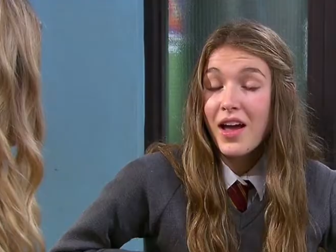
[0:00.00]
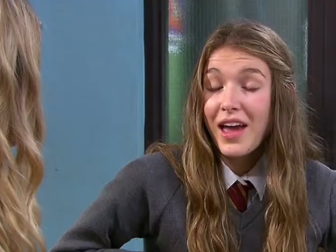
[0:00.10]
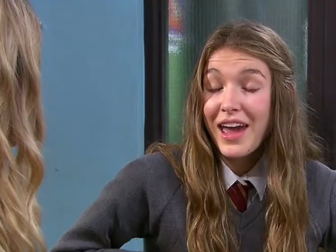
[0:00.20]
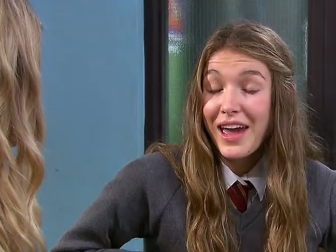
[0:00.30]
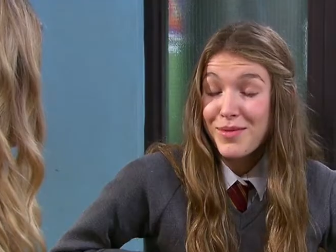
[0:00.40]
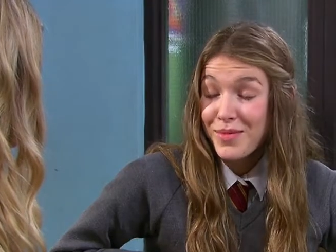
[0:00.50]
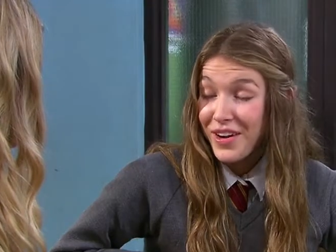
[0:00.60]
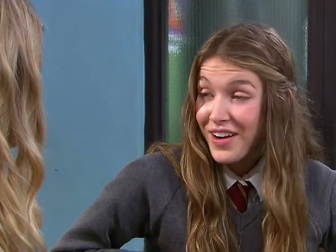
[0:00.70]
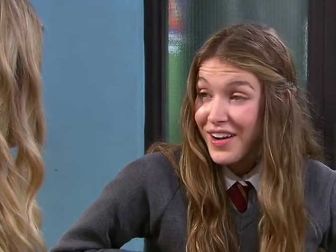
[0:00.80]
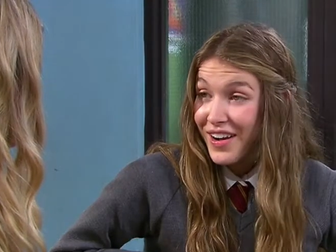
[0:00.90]

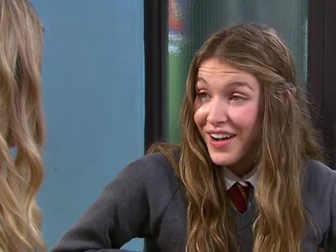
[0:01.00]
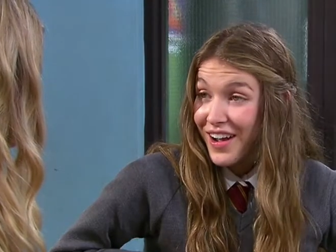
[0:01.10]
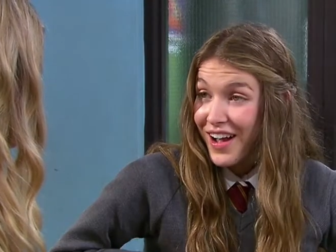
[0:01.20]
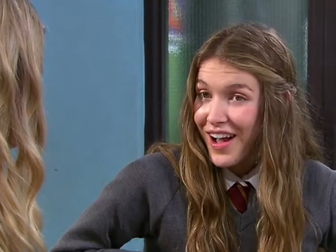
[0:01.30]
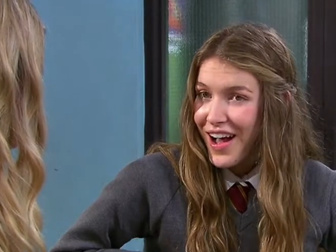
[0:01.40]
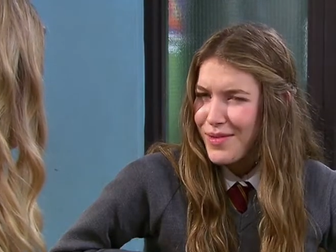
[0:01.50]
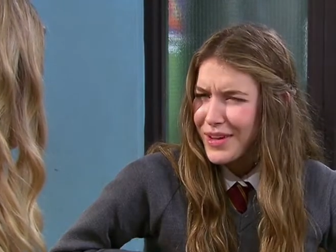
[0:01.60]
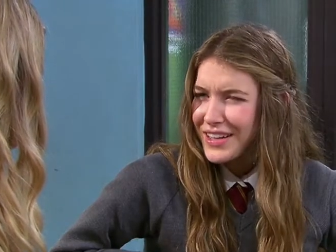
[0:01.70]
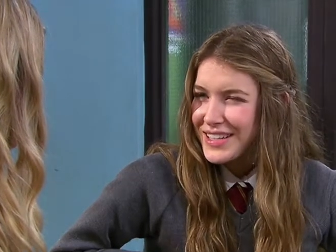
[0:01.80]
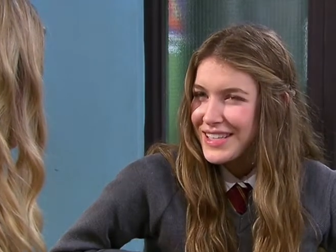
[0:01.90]
Amber, I'm
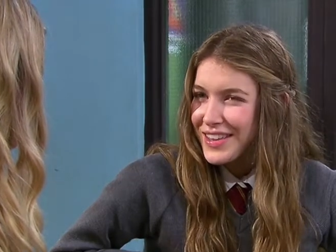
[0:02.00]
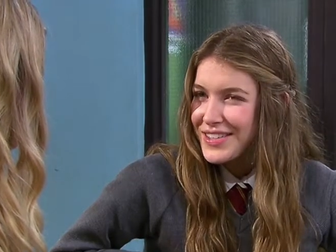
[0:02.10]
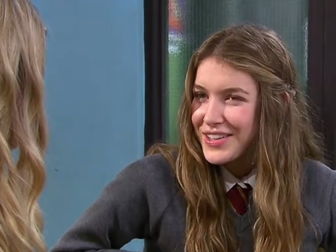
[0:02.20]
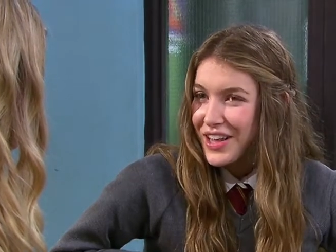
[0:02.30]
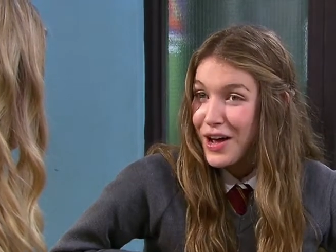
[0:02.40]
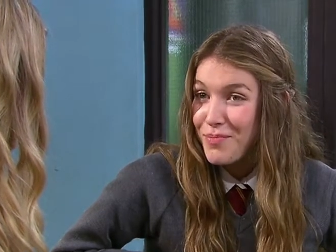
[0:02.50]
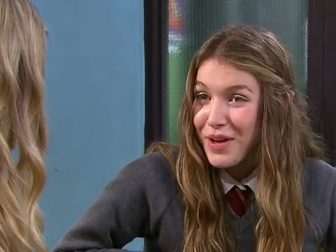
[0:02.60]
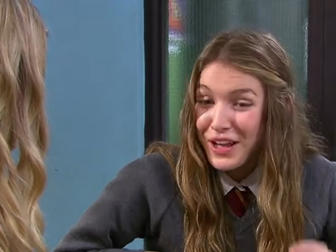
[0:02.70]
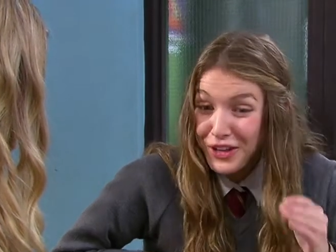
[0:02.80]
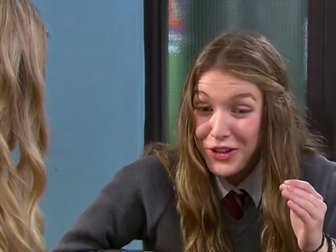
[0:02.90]
not going to say this a lot, but
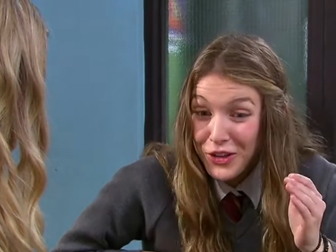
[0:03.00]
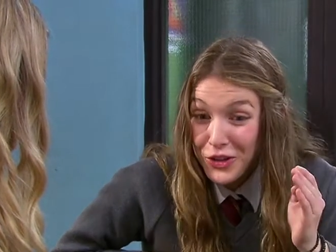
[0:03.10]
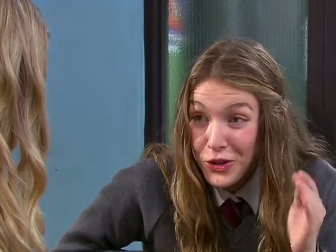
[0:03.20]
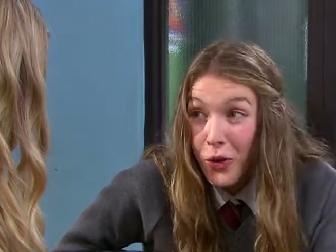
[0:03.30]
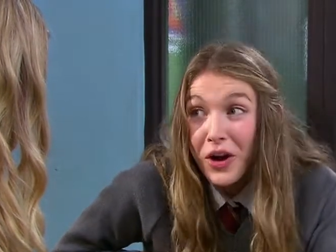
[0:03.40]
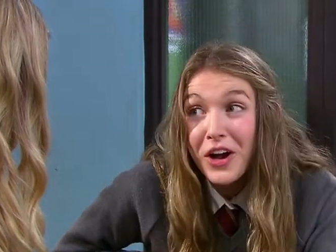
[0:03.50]
you're a